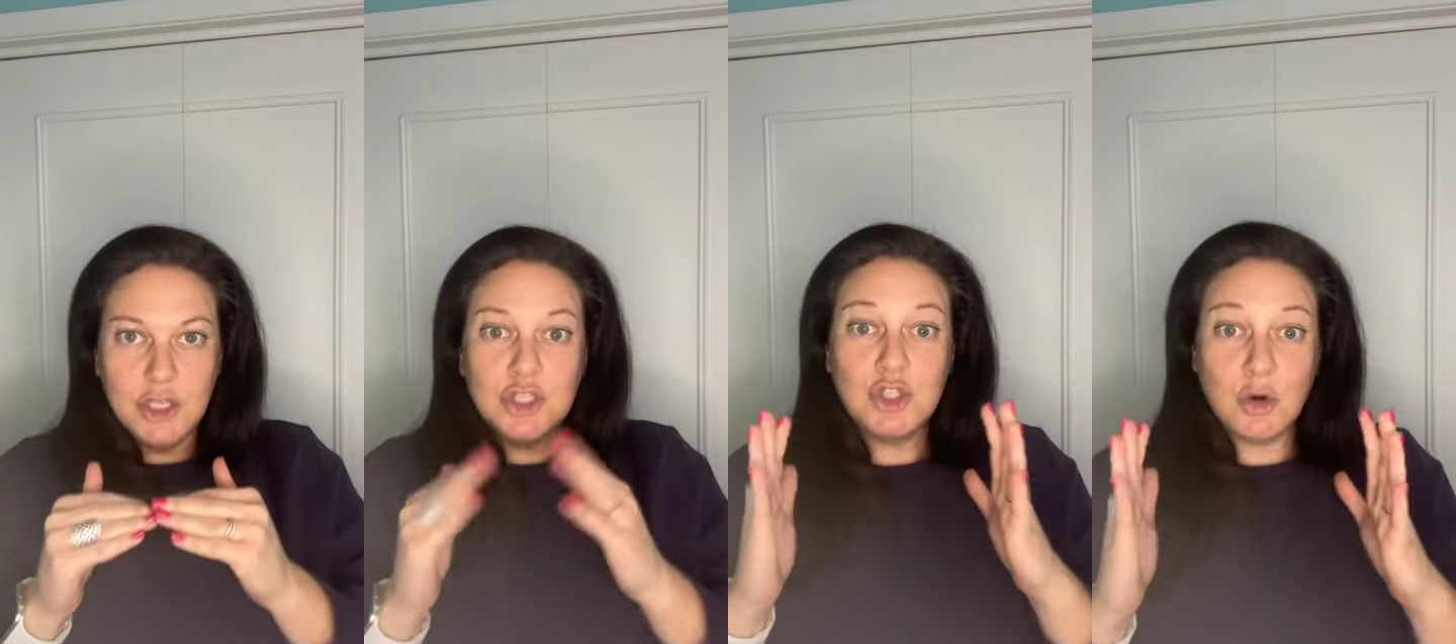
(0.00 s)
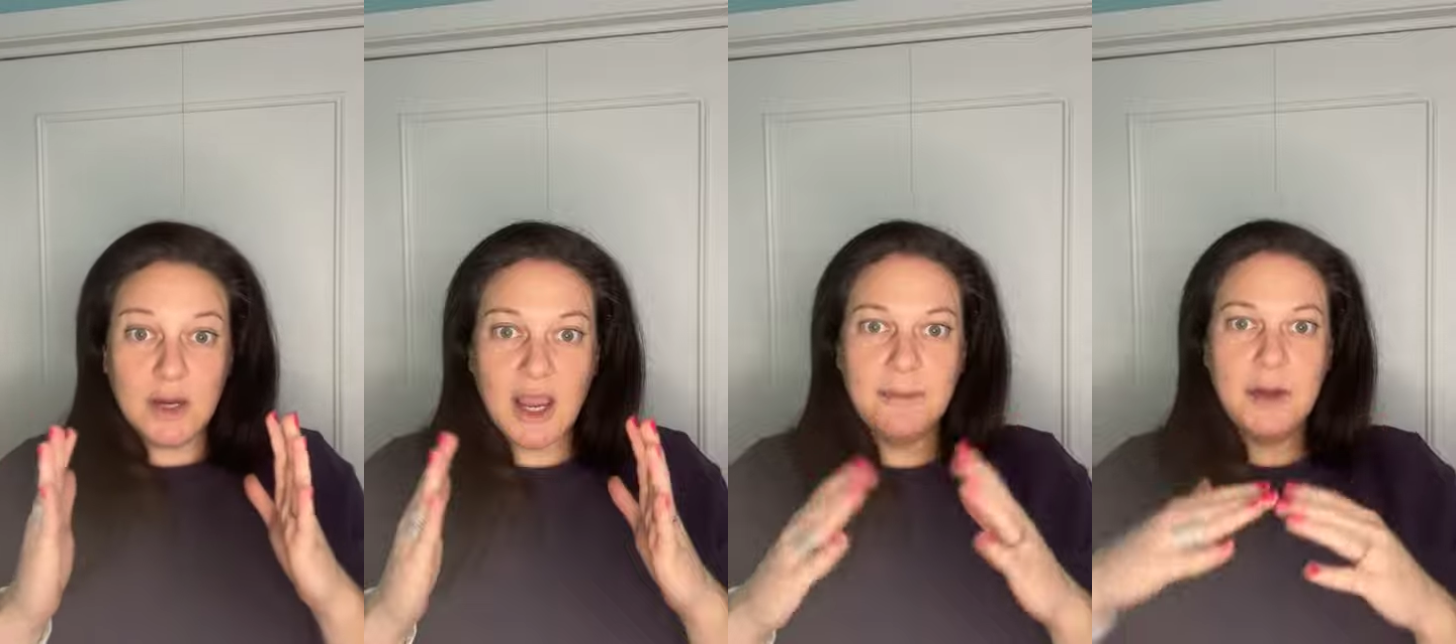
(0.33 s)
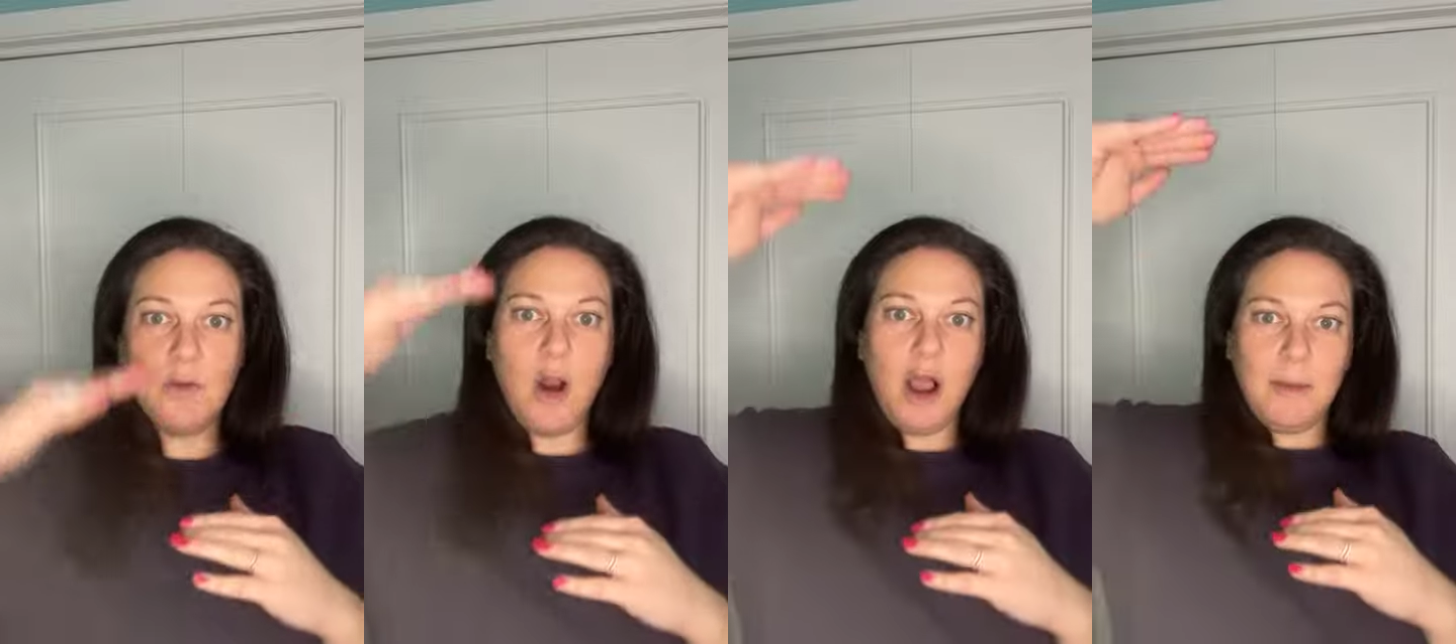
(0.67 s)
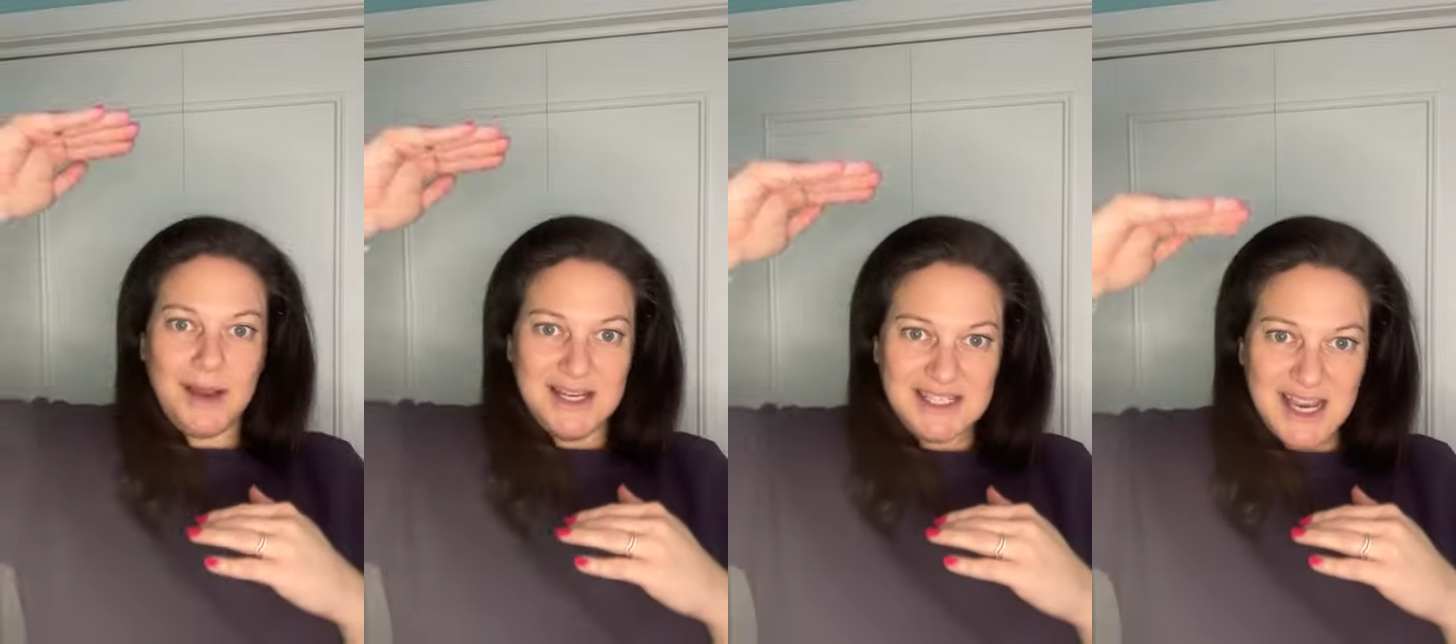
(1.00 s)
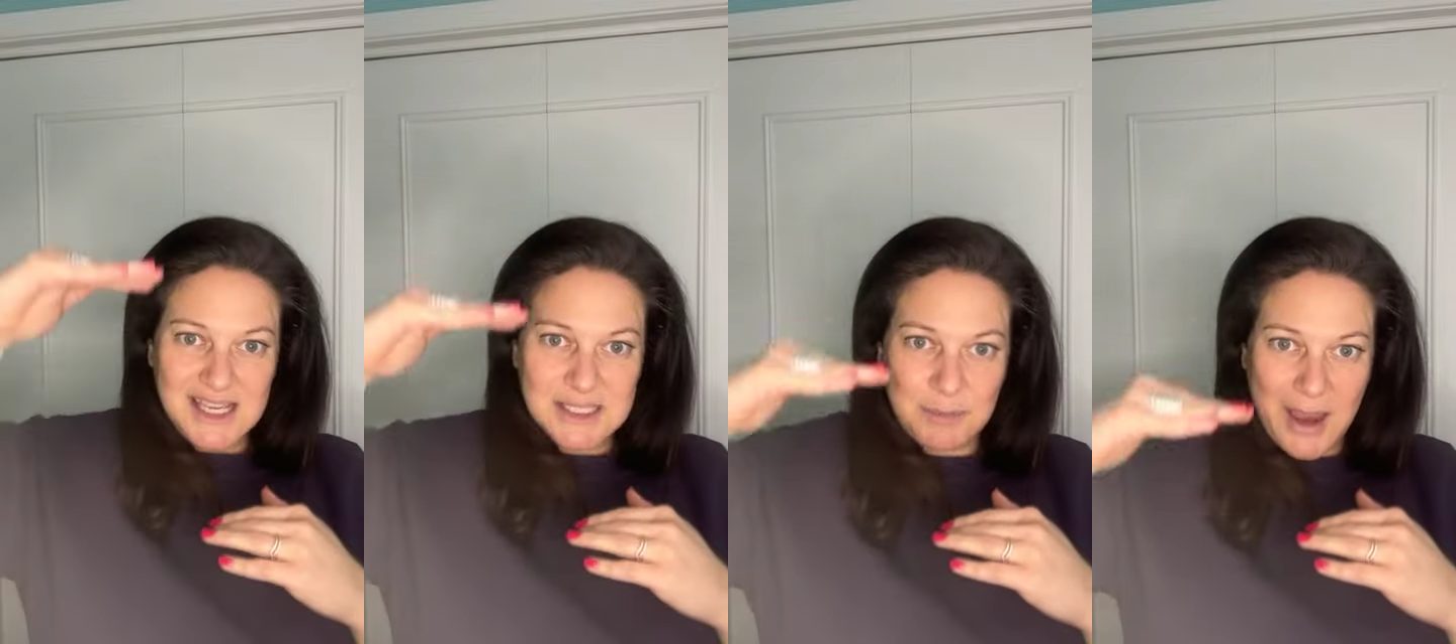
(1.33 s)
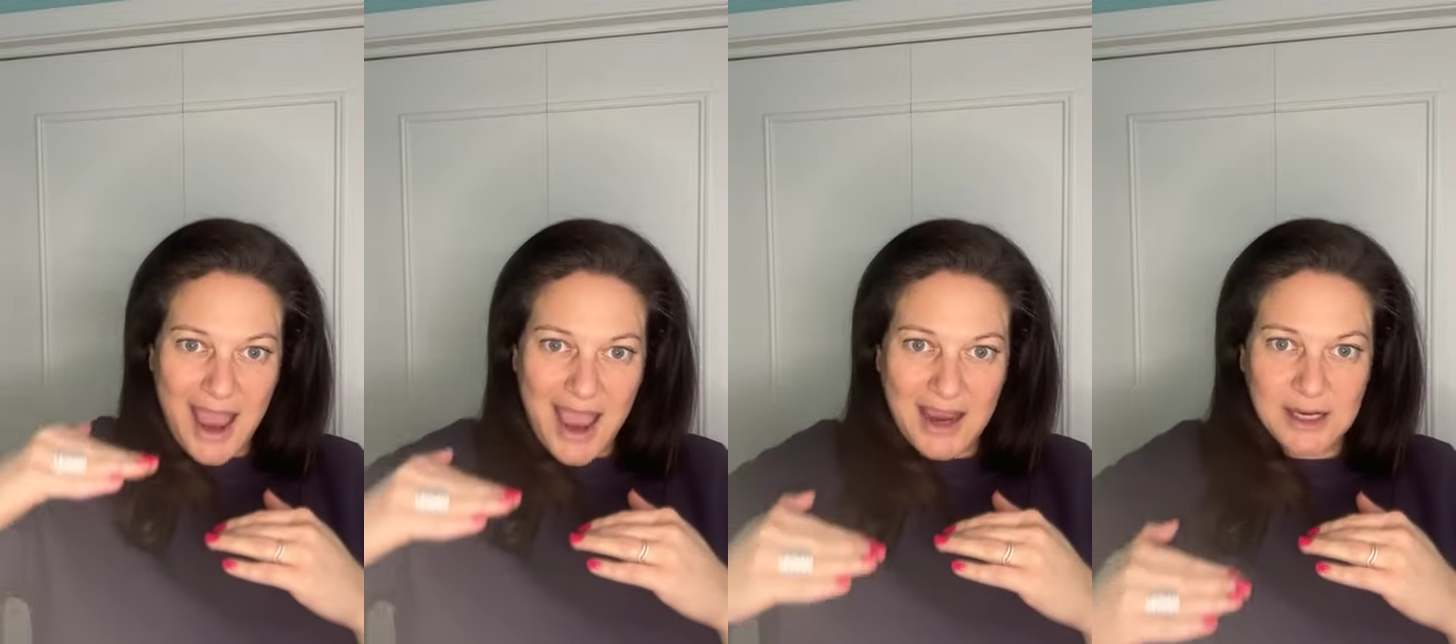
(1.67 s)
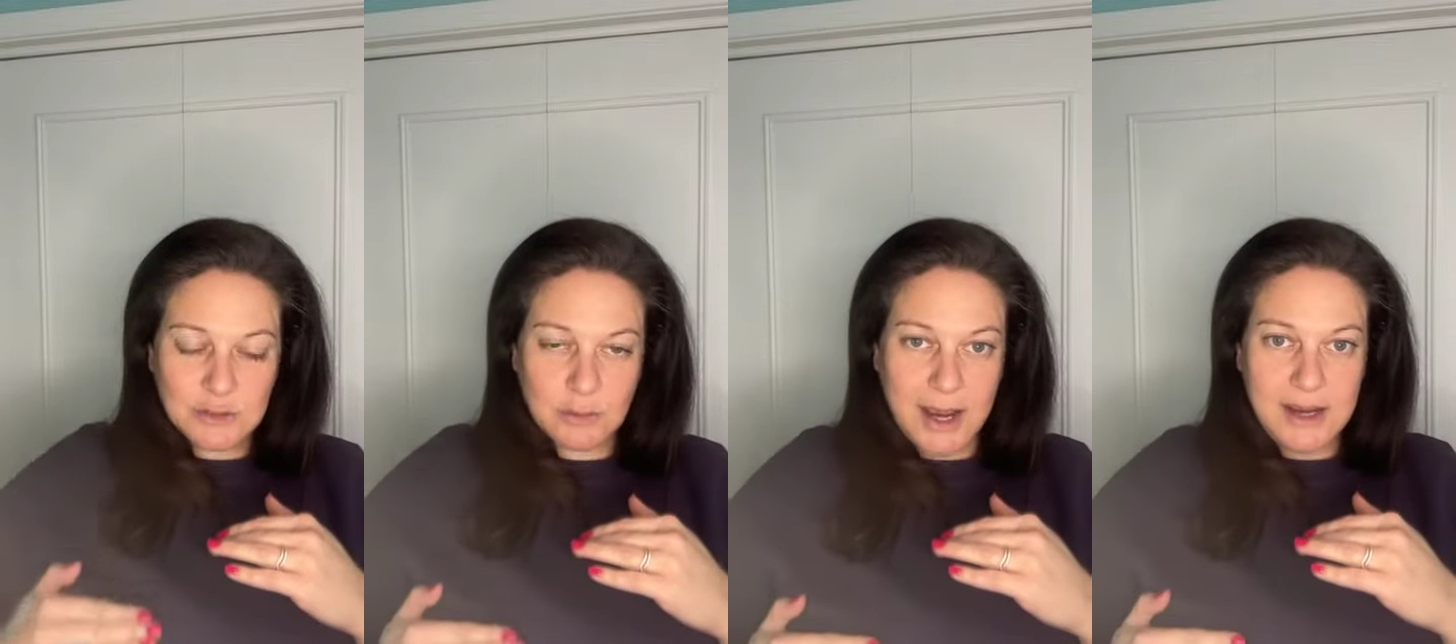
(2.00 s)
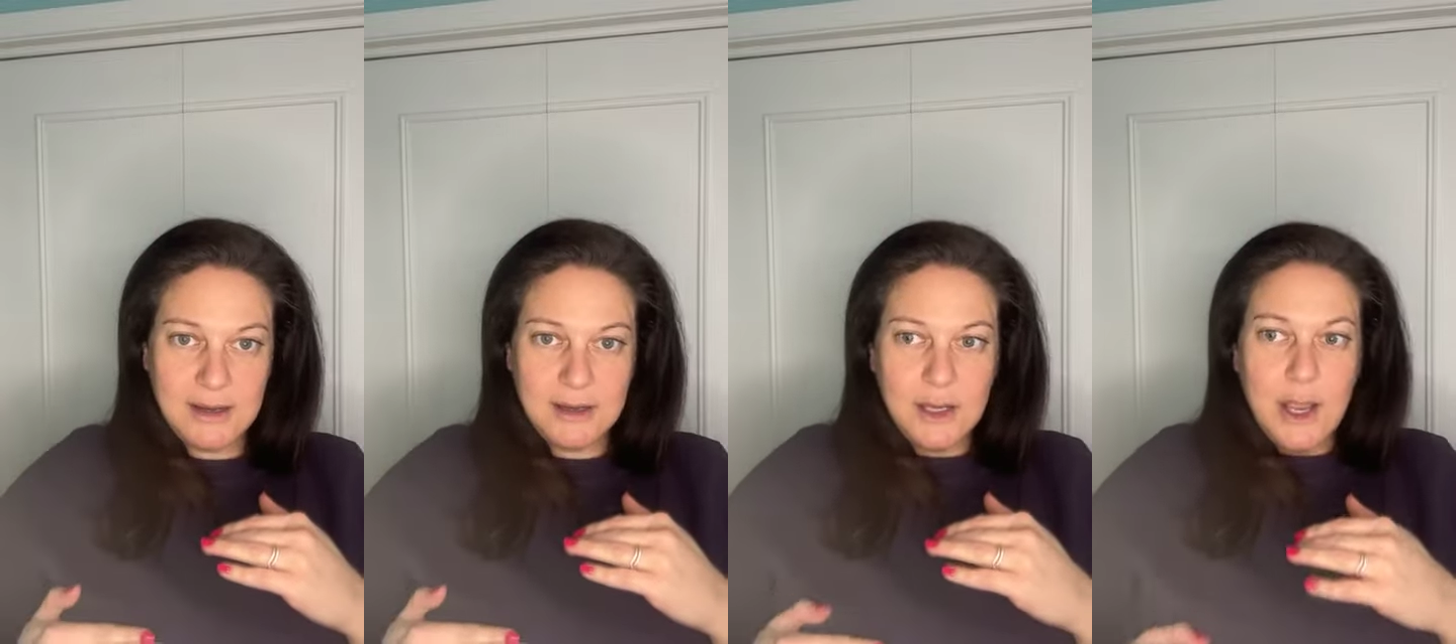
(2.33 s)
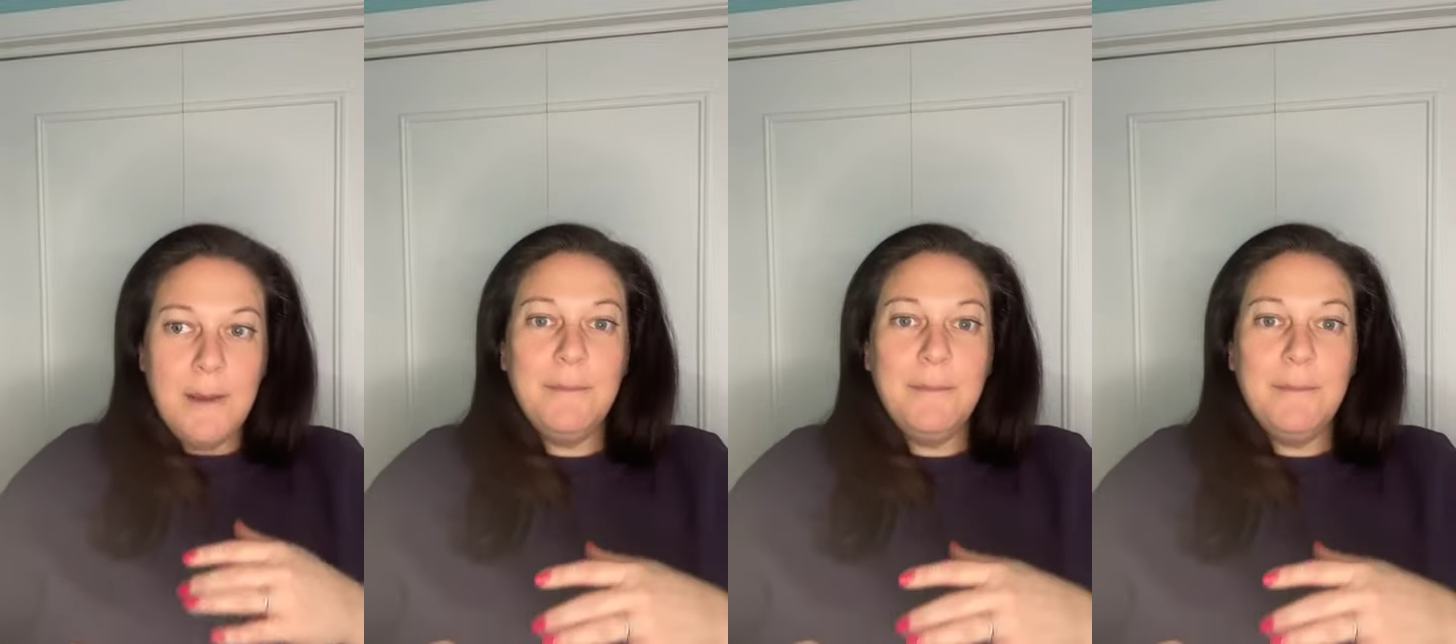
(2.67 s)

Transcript: So don't get me wrong, my day is packed, right?